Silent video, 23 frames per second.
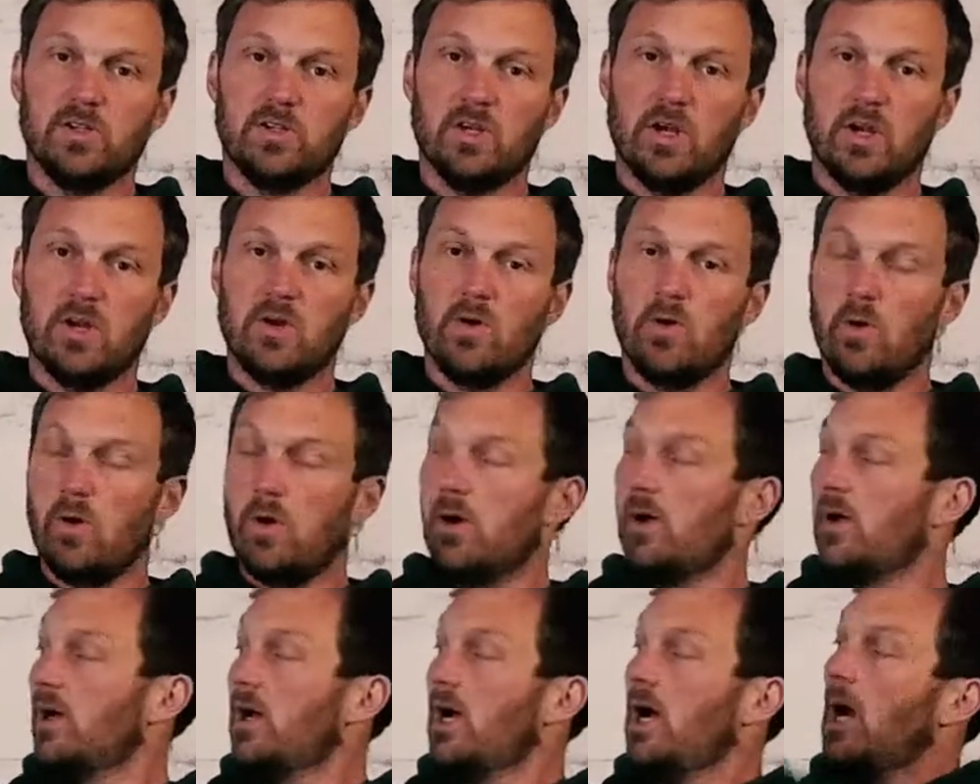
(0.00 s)
so
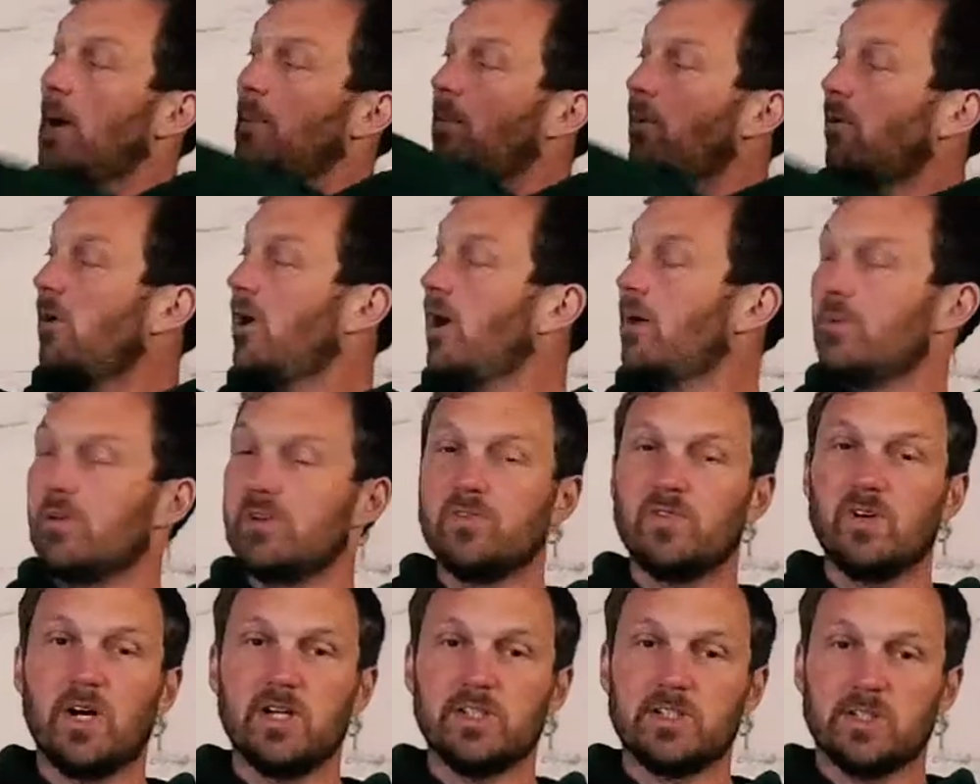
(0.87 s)
your upper arm
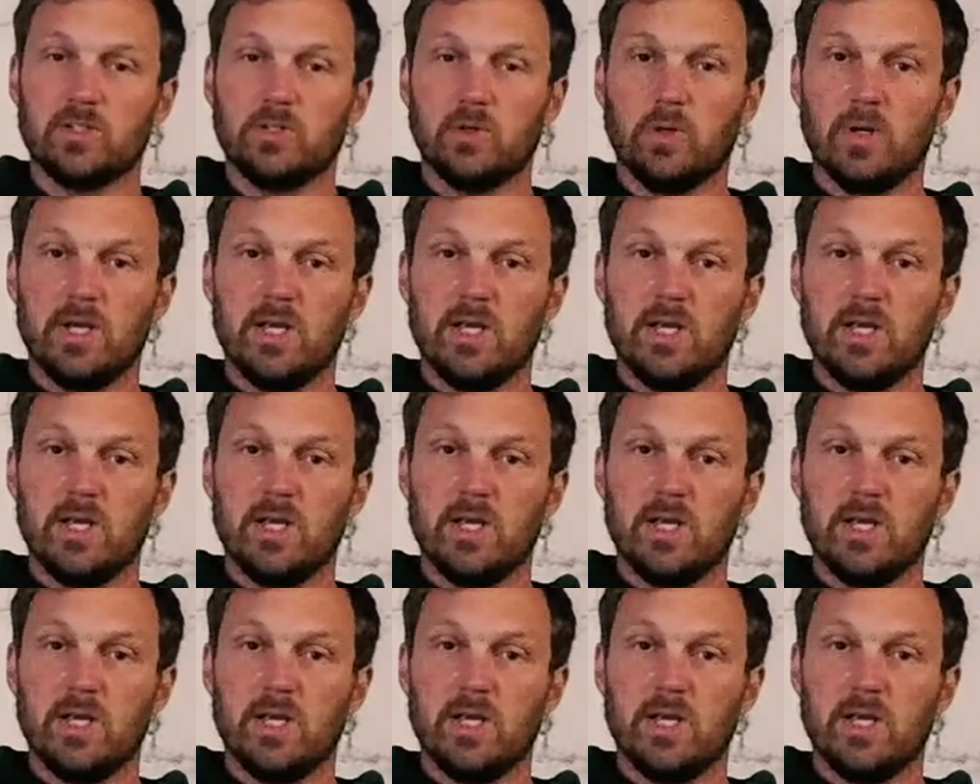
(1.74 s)
is vertical